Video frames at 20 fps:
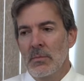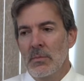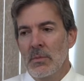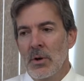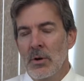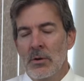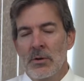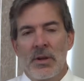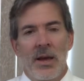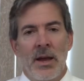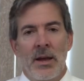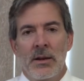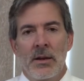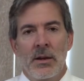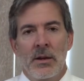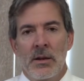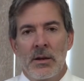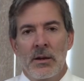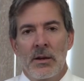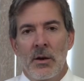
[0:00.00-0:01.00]
heard that
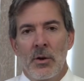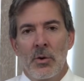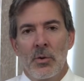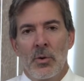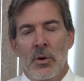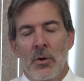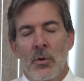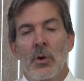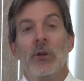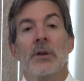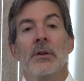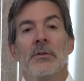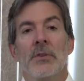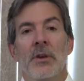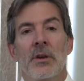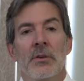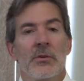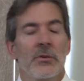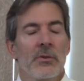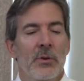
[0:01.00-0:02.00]
in an
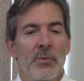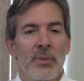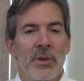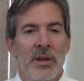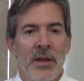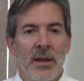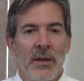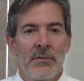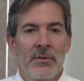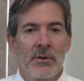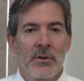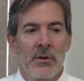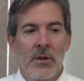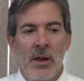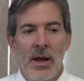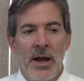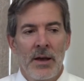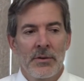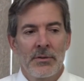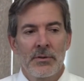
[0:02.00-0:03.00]
organizational behavior
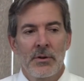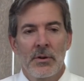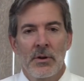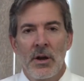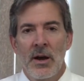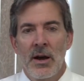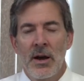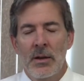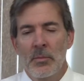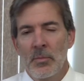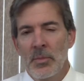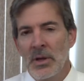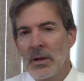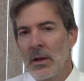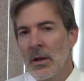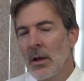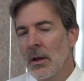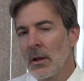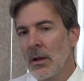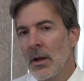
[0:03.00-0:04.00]
class or not,
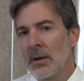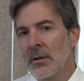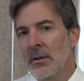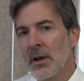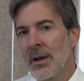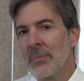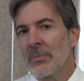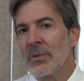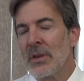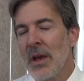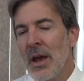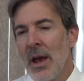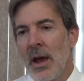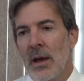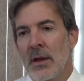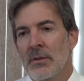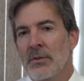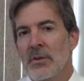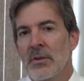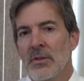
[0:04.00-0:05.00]
but a lot of times
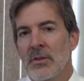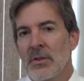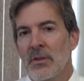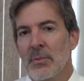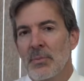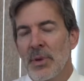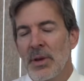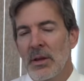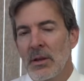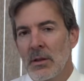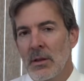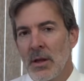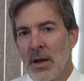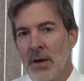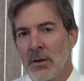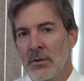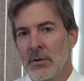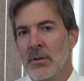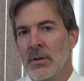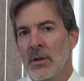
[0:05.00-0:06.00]
actions speak
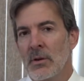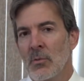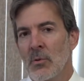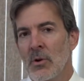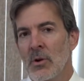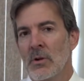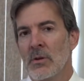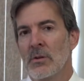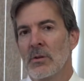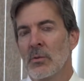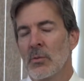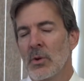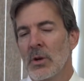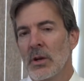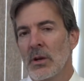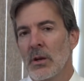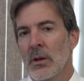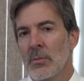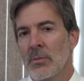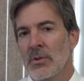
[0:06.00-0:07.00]
louder than words when
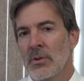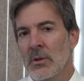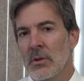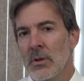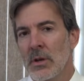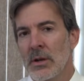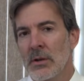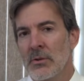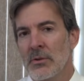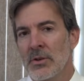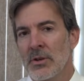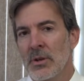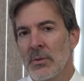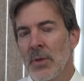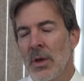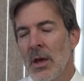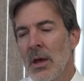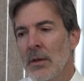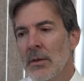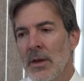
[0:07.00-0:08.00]
it comes to
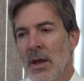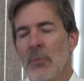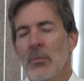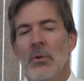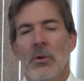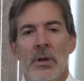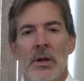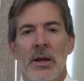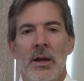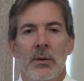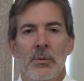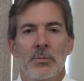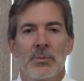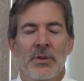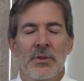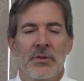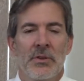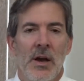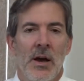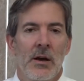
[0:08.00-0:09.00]
leadership. That really helped
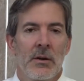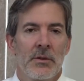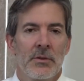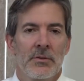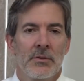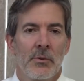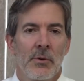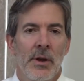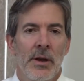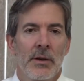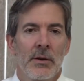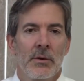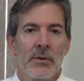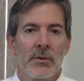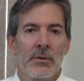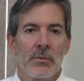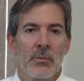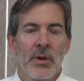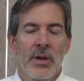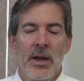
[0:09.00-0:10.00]
us out as
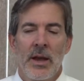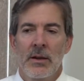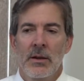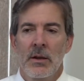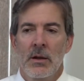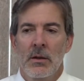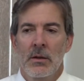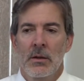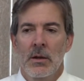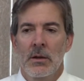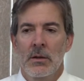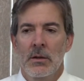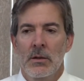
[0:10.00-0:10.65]
trainers. We had a